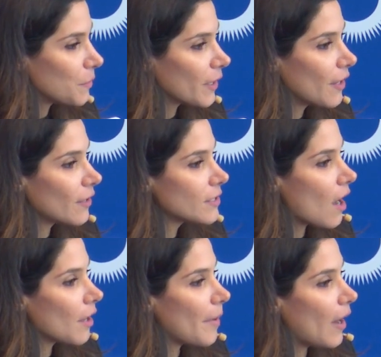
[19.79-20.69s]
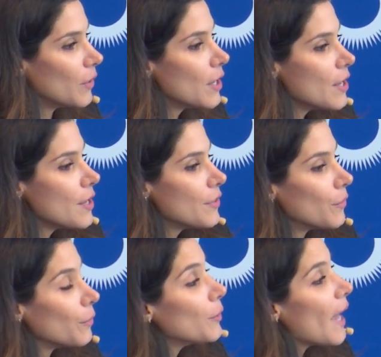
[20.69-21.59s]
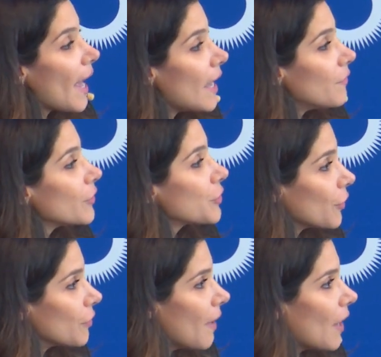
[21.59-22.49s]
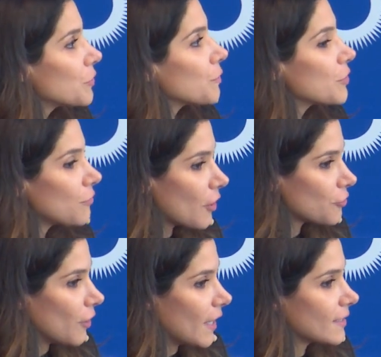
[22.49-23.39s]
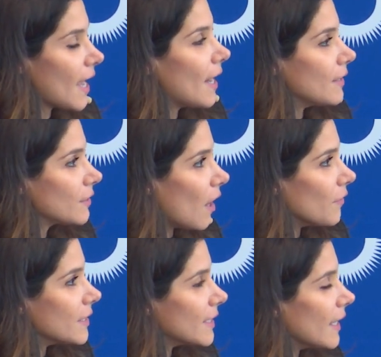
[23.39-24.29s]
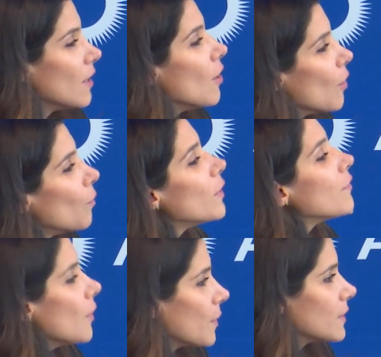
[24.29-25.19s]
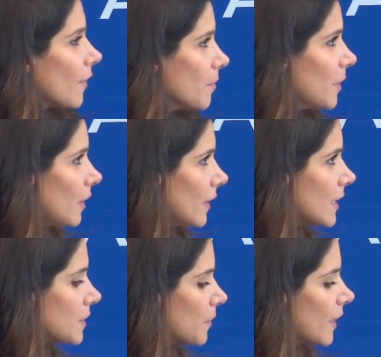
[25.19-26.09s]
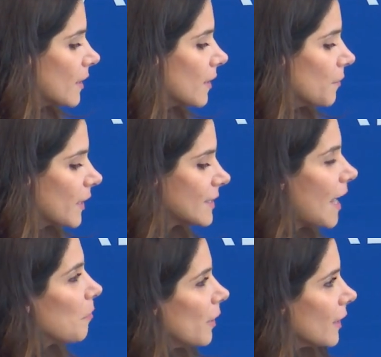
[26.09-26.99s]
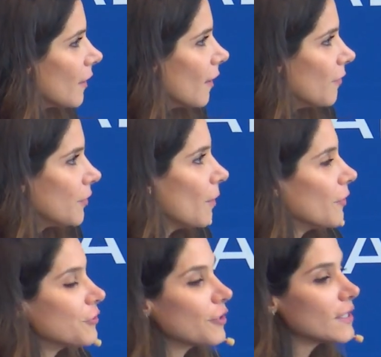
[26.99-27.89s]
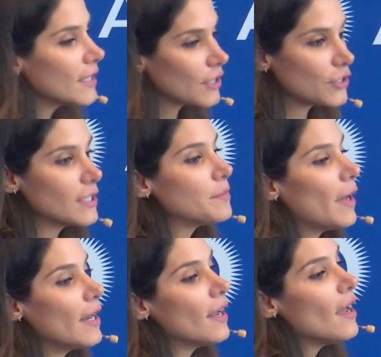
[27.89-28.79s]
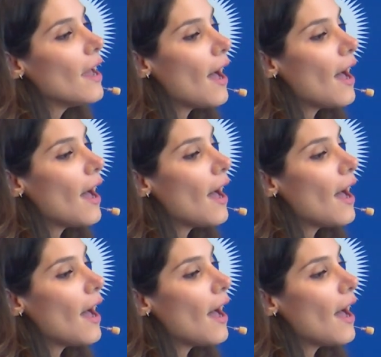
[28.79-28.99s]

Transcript: We're here to talk about the road ahead for turnarounds, restructurings, and insolvency with a focus on the Middle East. We can dabble in a few other jurisdictions, but